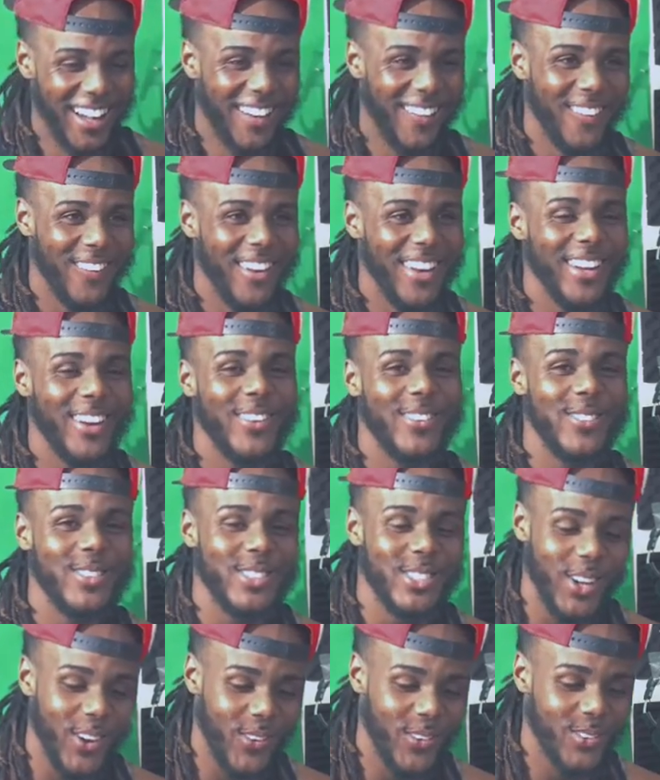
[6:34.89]
Julio
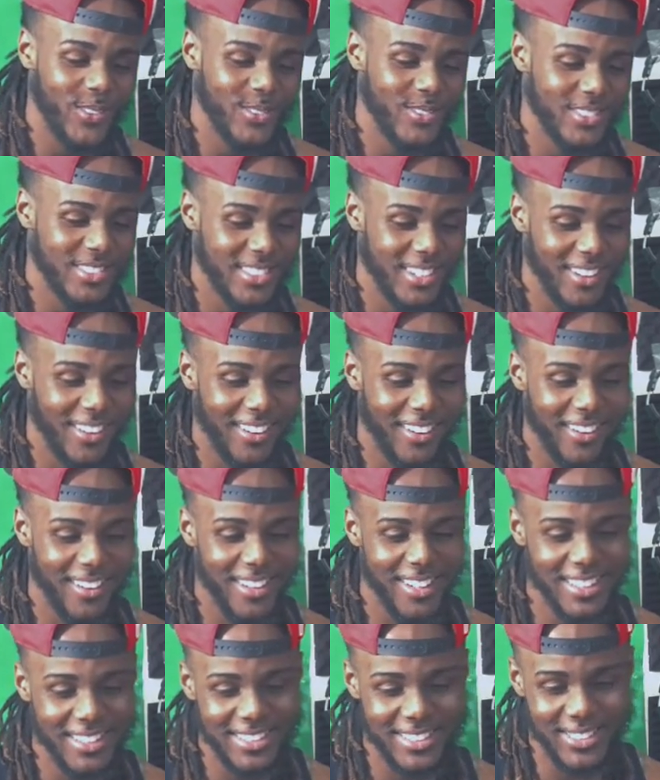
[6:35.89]
Jones, y'all.
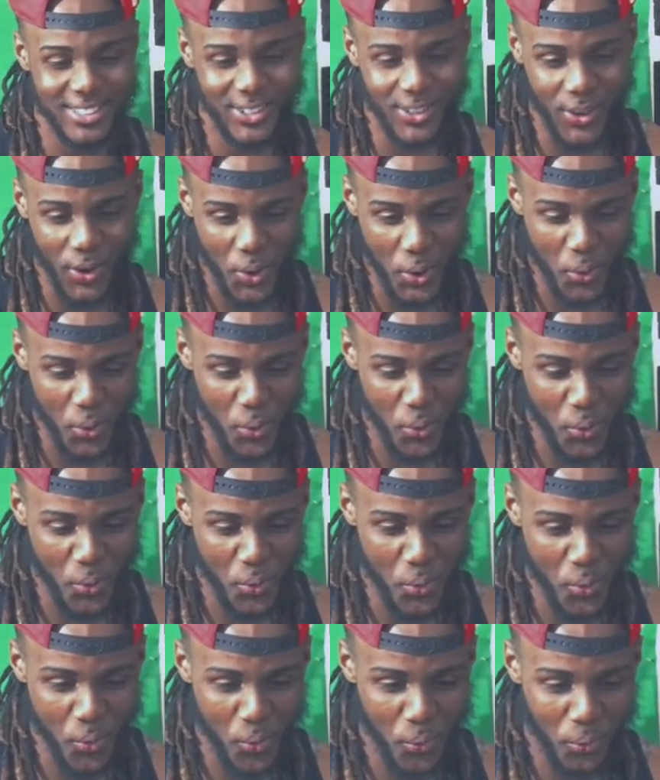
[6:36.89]
Let's
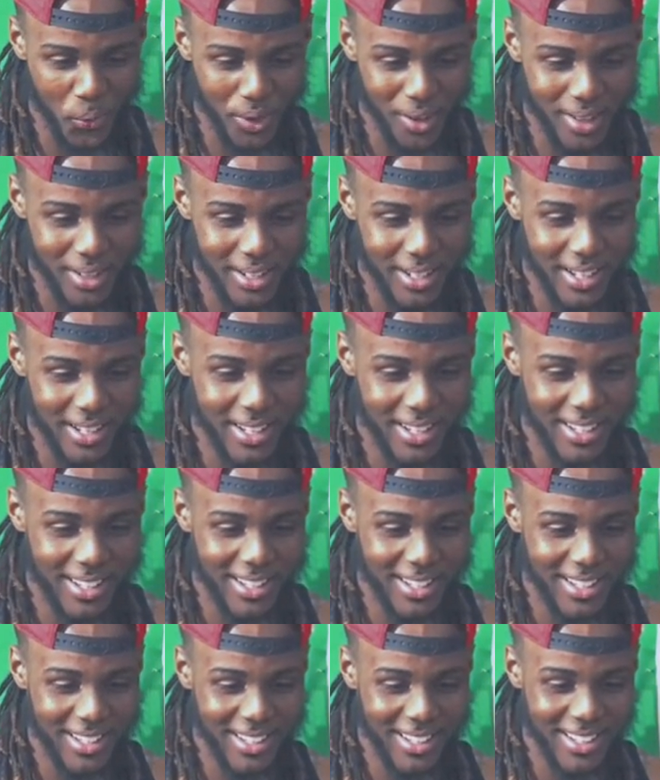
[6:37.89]
go.
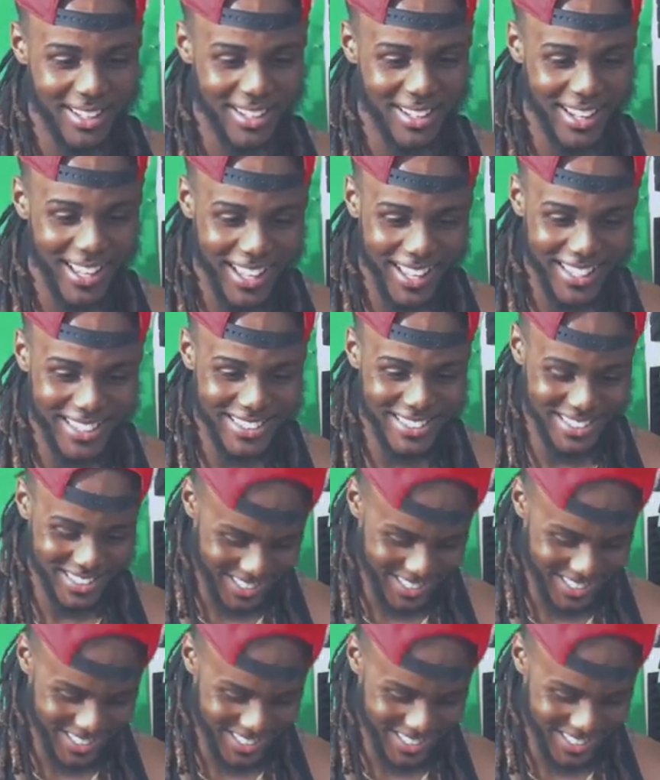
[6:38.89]
Let's